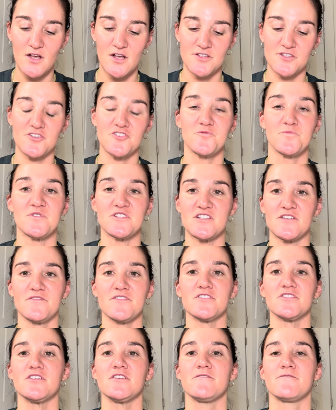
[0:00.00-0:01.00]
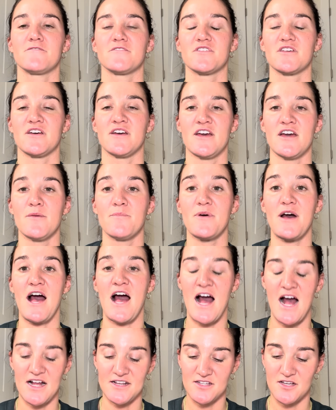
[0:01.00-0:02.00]
So specifically for the hip
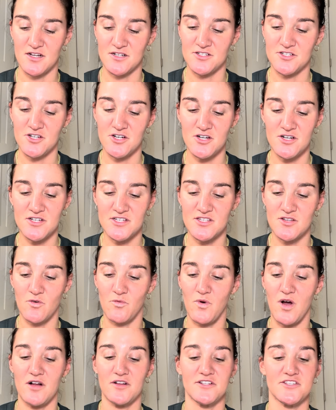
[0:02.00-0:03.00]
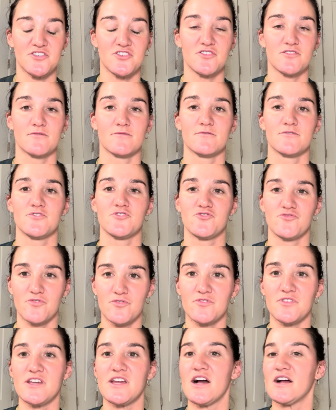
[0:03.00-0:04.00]
adductors, while it's
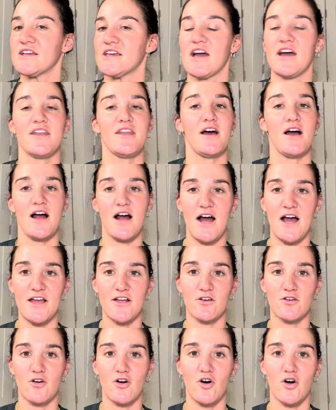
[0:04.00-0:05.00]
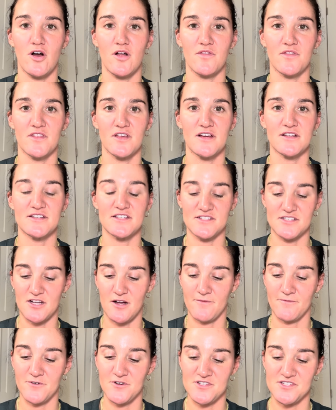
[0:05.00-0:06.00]
truly, again, higher on the
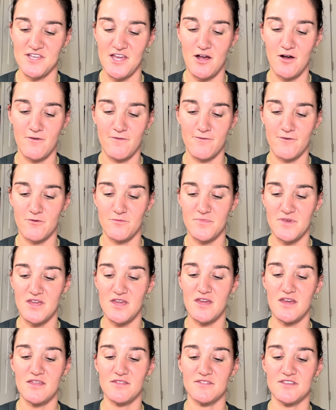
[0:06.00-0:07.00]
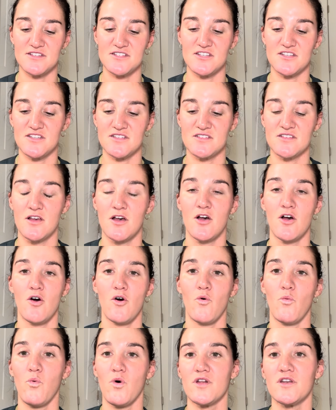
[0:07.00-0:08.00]
discomfort scale for me, this is
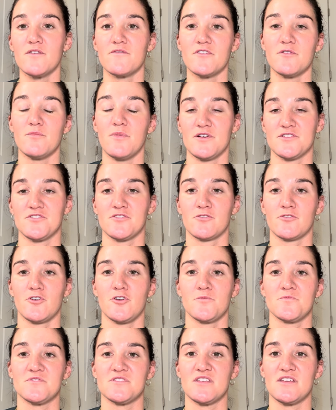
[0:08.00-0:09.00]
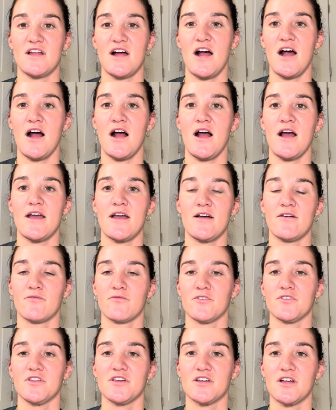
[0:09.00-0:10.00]
one of the muscle groups that I have
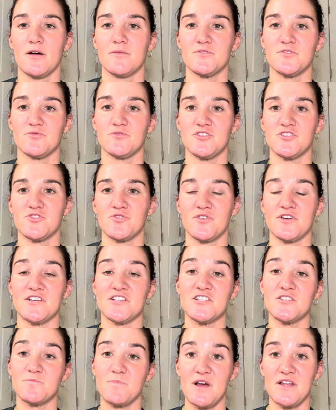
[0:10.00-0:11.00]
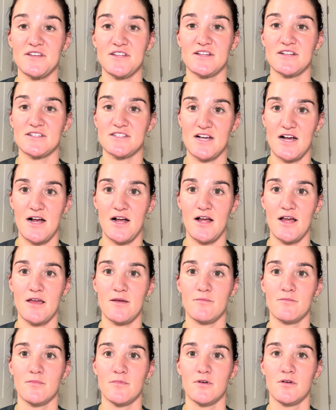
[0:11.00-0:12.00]
really come to enjoy spending
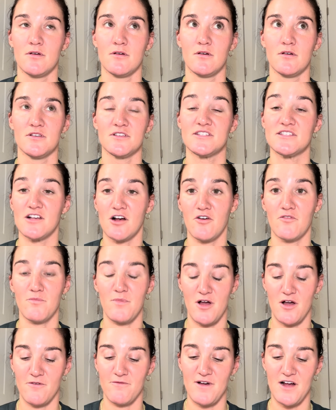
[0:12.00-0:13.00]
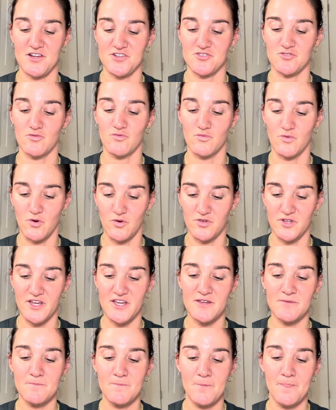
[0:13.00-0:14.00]
time self myofascial
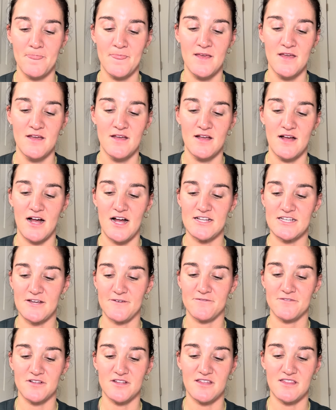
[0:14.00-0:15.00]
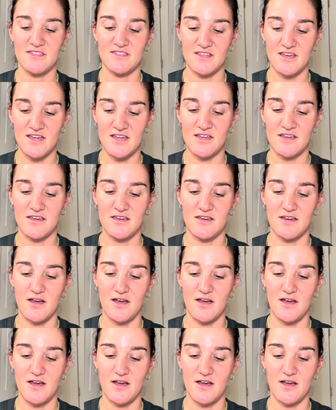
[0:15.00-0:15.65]
rolling. I definitely think